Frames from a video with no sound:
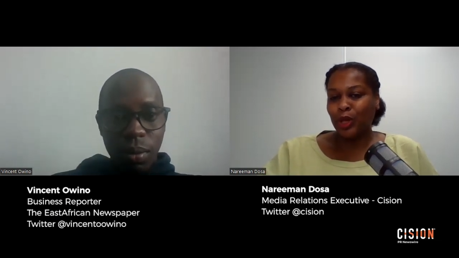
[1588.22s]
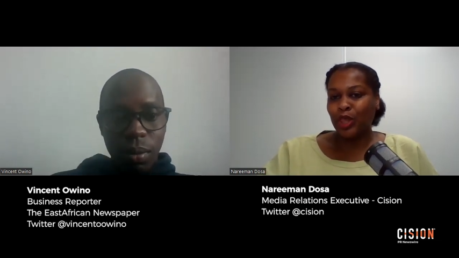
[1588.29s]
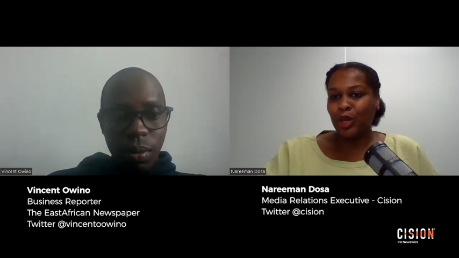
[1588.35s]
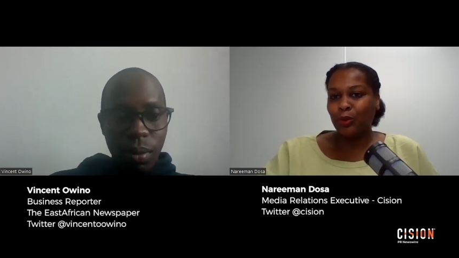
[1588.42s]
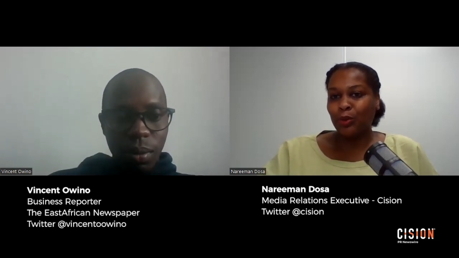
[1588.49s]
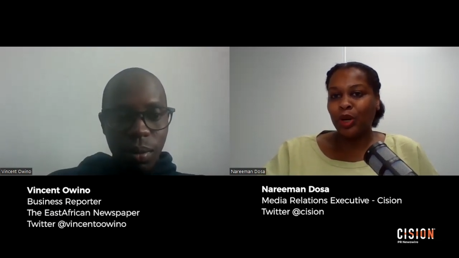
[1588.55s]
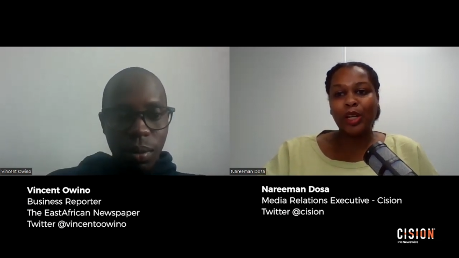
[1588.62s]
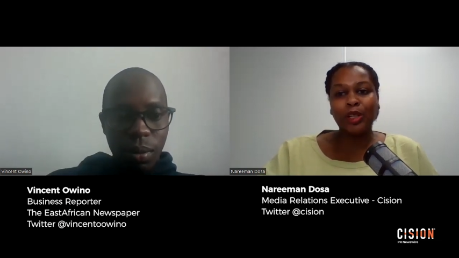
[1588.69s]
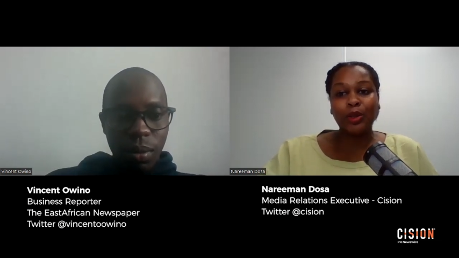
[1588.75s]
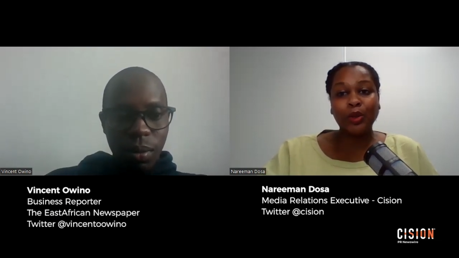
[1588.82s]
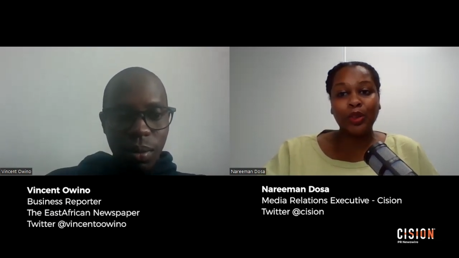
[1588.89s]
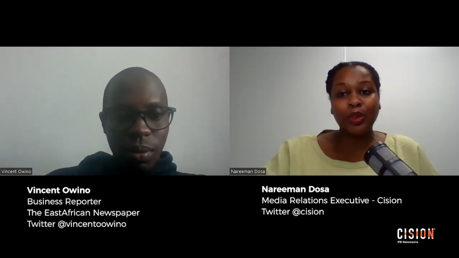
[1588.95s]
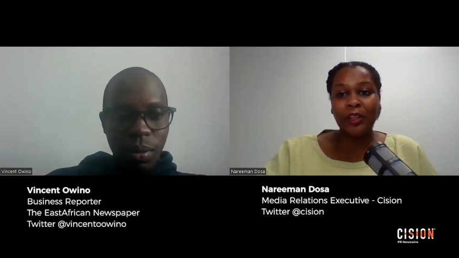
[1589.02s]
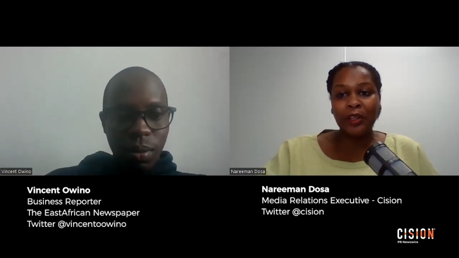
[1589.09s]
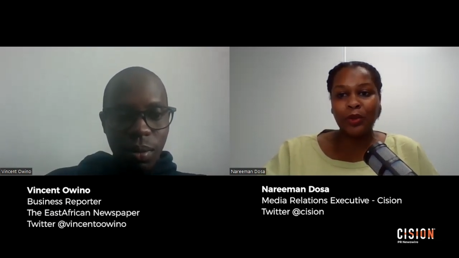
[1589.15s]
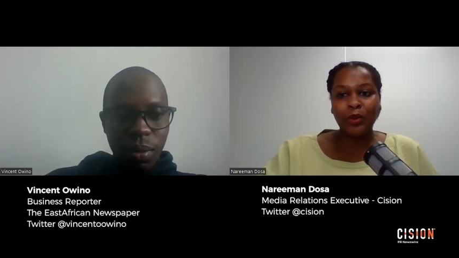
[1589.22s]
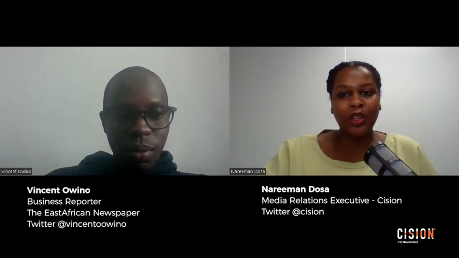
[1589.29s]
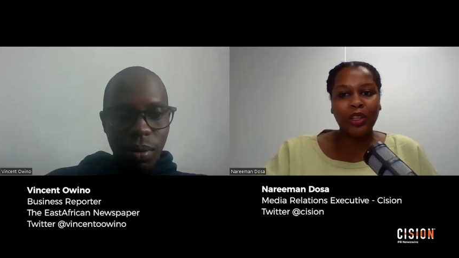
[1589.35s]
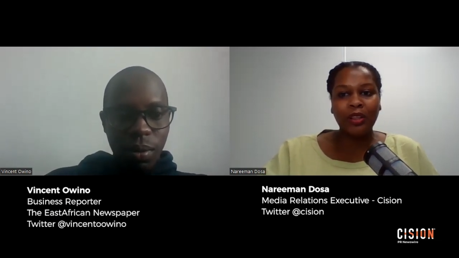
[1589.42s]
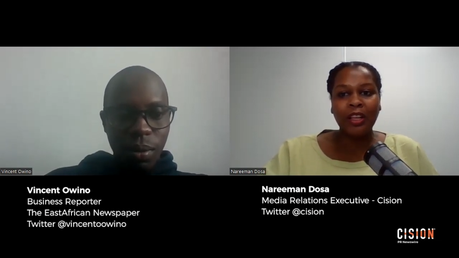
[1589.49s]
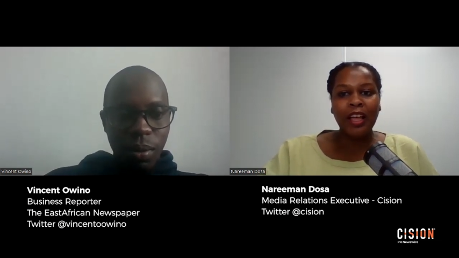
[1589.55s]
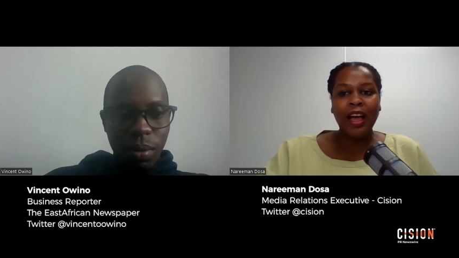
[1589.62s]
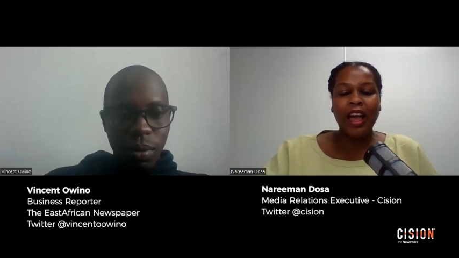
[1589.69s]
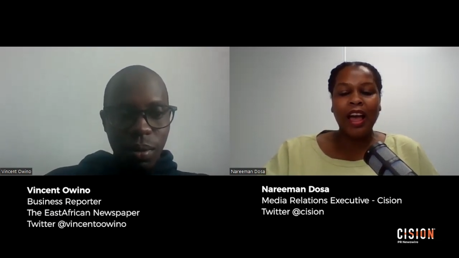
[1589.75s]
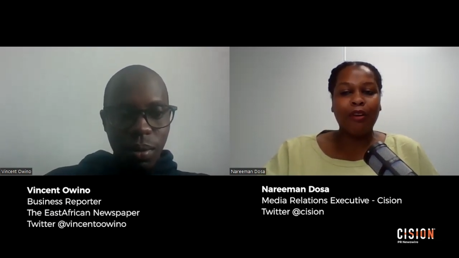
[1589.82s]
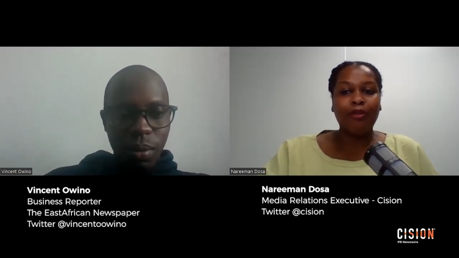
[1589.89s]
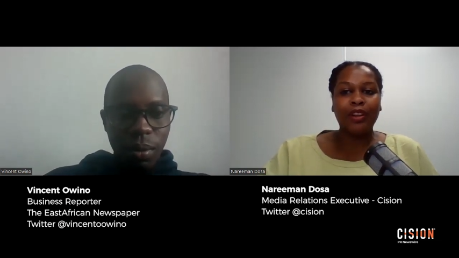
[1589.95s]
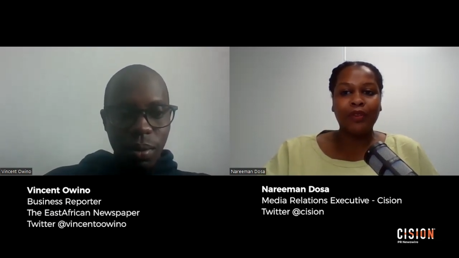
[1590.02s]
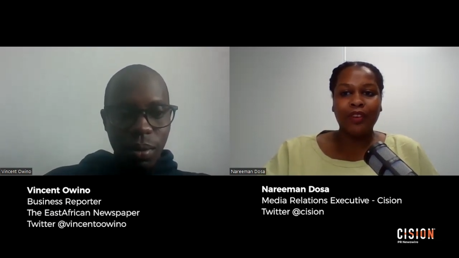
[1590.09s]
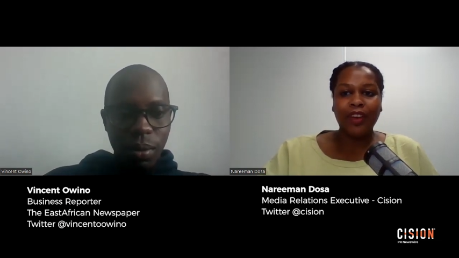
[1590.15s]
Speaker 1: way they work. Do you think it will
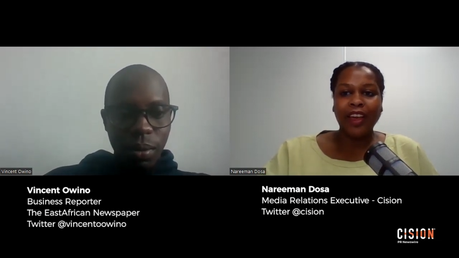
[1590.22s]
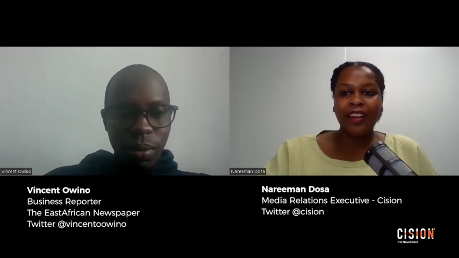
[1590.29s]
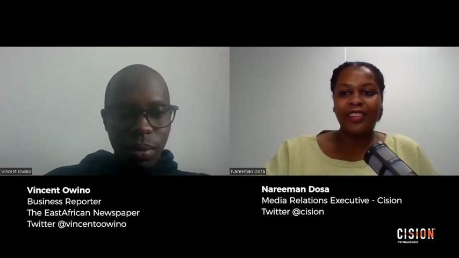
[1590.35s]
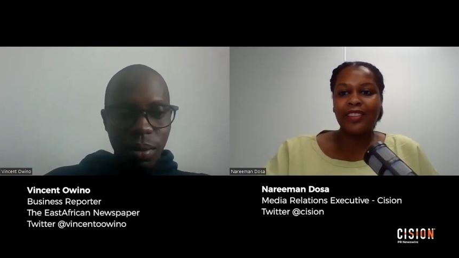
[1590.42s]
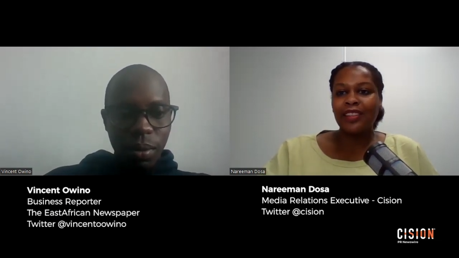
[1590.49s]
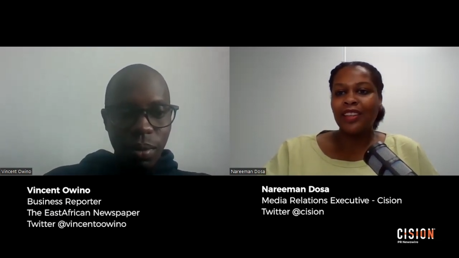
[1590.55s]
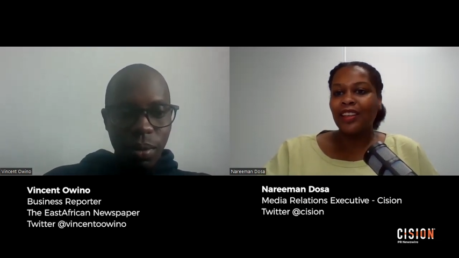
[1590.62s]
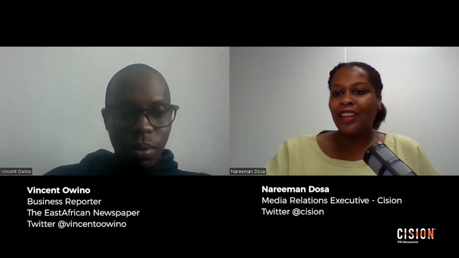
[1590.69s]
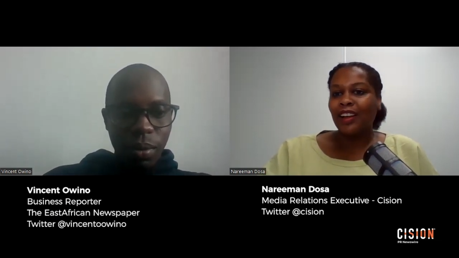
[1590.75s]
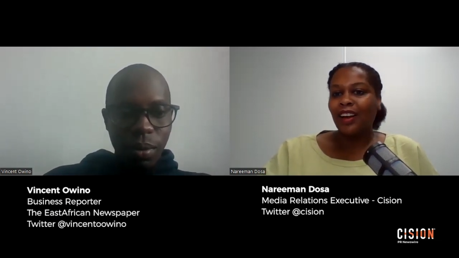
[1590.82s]
have an effect?